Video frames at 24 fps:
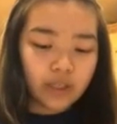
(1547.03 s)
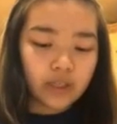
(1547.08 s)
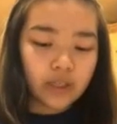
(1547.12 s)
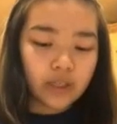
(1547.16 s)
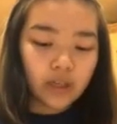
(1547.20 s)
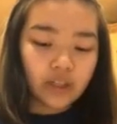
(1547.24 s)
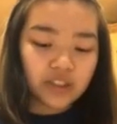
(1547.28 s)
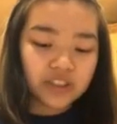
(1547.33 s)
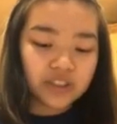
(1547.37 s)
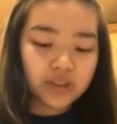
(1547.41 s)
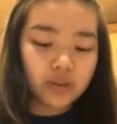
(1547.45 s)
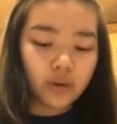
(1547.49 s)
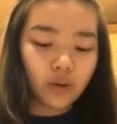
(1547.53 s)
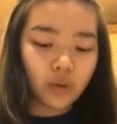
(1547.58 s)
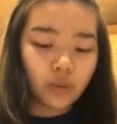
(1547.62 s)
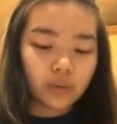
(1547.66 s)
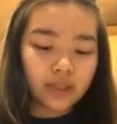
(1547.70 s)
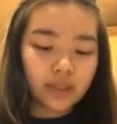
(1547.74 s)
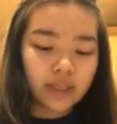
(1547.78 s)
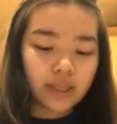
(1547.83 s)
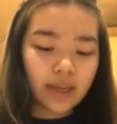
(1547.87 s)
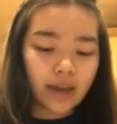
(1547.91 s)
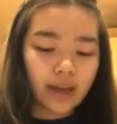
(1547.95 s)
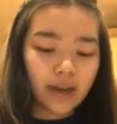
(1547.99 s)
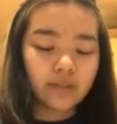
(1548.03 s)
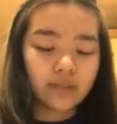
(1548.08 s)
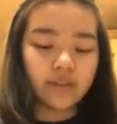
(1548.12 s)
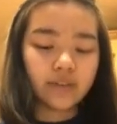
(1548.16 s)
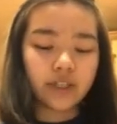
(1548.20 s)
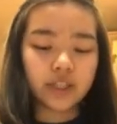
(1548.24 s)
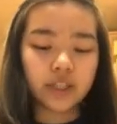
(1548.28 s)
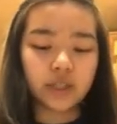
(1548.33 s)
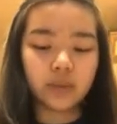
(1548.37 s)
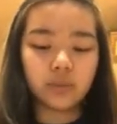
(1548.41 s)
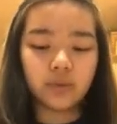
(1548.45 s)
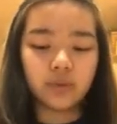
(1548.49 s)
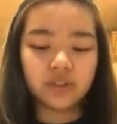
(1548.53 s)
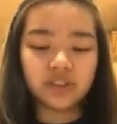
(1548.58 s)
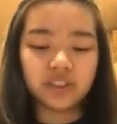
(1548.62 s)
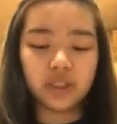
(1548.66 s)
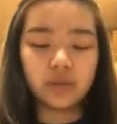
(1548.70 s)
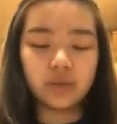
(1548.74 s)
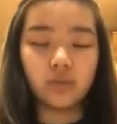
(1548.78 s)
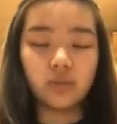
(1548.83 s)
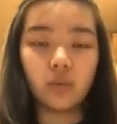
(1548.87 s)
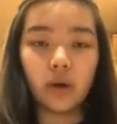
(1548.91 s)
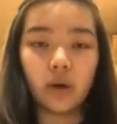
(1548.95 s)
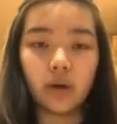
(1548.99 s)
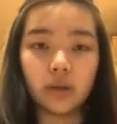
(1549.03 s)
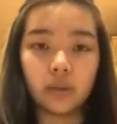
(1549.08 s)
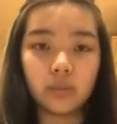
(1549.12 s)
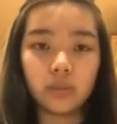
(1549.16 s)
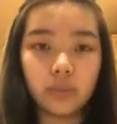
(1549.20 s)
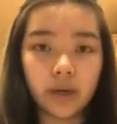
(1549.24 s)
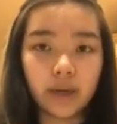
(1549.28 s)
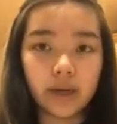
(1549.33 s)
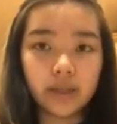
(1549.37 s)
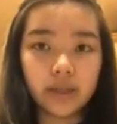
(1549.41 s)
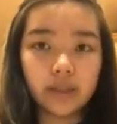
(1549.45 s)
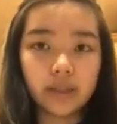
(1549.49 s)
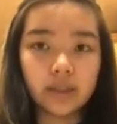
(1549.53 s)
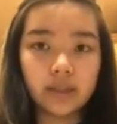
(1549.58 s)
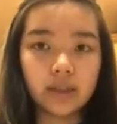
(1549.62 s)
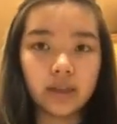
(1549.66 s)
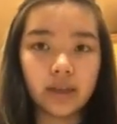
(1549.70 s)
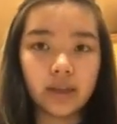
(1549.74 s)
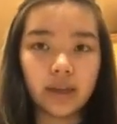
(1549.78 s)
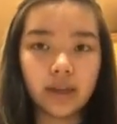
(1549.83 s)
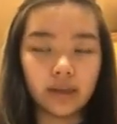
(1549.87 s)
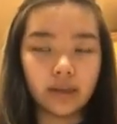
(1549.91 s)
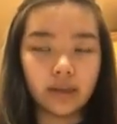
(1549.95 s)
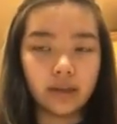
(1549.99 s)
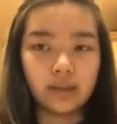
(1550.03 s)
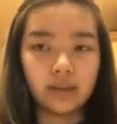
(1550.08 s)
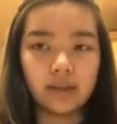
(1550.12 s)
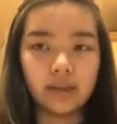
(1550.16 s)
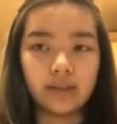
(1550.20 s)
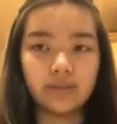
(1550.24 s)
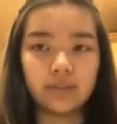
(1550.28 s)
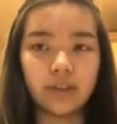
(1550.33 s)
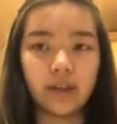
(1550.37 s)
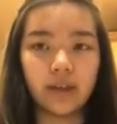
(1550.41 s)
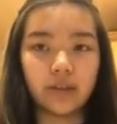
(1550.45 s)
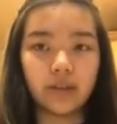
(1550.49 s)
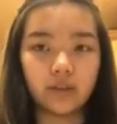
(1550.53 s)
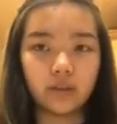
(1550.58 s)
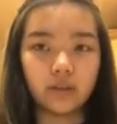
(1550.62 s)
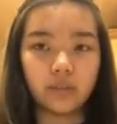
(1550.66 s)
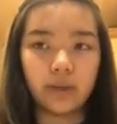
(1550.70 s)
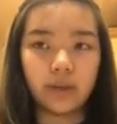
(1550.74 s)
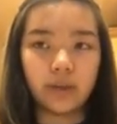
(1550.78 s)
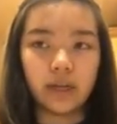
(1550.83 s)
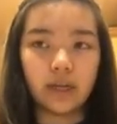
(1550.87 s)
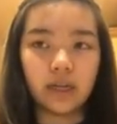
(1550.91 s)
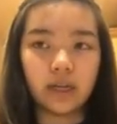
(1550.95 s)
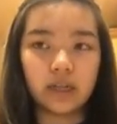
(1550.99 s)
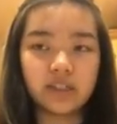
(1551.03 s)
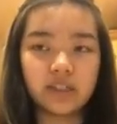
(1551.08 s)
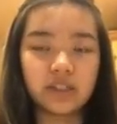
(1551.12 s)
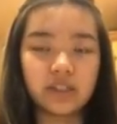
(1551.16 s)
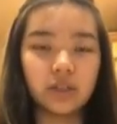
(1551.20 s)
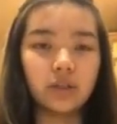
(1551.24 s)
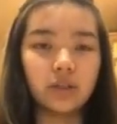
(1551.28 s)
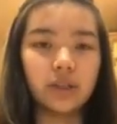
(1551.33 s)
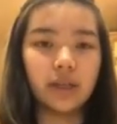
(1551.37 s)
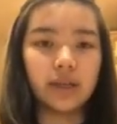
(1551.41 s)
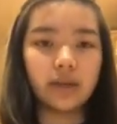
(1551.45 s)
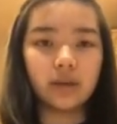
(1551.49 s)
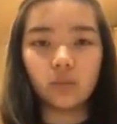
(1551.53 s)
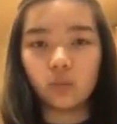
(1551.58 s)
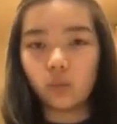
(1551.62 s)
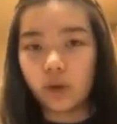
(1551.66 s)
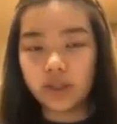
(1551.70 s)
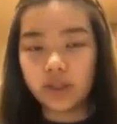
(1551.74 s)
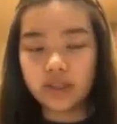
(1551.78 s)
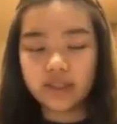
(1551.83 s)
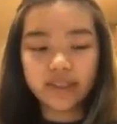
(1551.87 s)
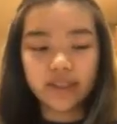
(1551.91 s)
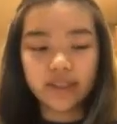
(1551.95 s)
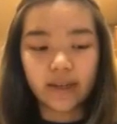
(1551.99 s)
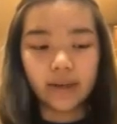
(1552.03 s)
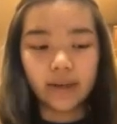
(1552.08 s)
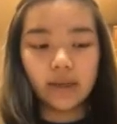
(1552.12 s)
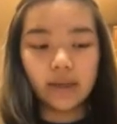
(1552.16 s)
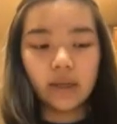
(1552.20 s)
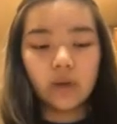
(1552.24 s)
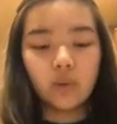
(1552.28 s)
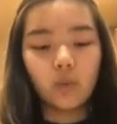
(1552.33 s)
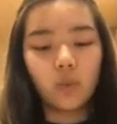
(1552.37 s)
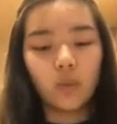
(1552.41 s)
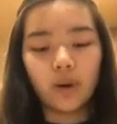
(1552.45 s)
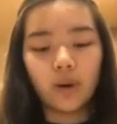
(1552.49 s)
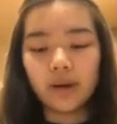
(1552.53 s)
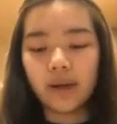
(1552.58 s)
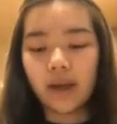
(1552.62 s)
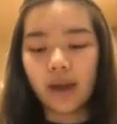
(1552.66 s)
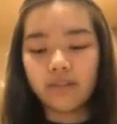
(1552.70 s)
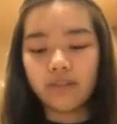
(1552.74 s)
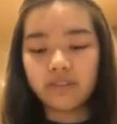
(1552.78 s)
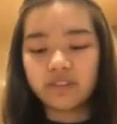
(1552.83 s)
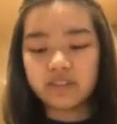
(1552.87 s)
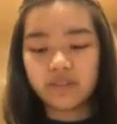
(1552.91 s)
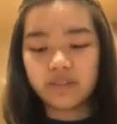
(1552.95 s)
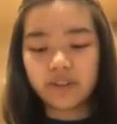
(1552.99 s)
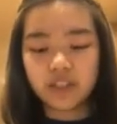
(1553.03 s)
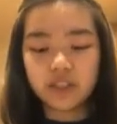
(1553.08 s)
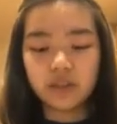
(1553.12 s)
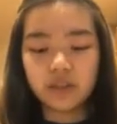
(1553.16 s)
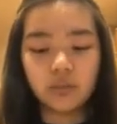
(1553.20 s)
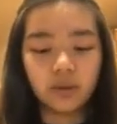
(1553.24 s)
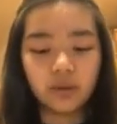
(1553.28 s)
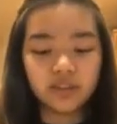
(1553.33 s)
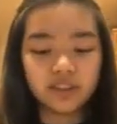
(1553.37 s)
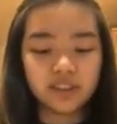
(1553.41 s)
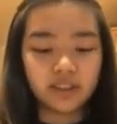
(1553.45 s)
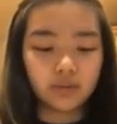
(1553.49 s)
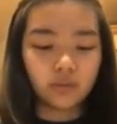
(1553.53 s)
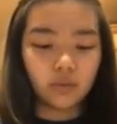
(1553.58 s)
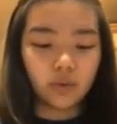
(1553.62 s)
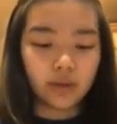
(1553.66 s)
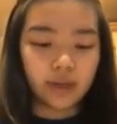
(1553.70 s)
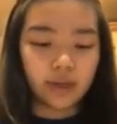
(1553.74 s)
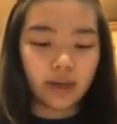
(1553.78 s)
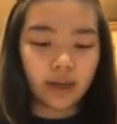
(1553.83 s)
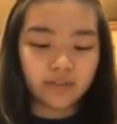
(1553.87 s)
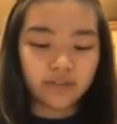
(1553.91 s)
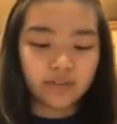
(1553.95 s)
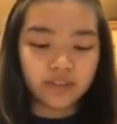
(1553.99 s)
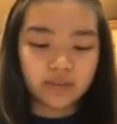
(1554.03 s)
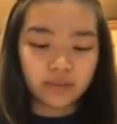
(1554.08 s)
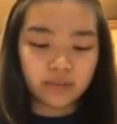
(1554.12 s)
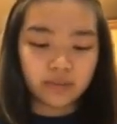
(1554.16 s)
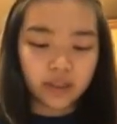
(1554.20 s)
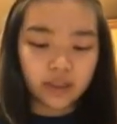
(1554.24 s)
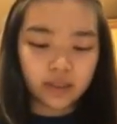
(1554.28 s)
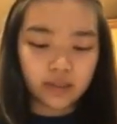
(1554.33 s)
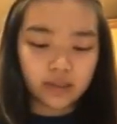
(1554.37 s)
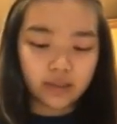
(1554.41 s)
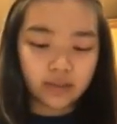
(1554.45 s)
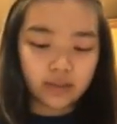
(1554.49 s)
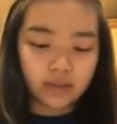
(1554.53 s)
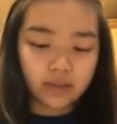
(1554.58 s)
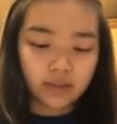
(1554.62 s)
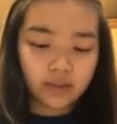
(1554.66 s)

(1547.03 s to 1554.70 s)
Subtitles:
also only add vegetables on one bun and leave the other bare. So like one half is vegetables and one half is meat.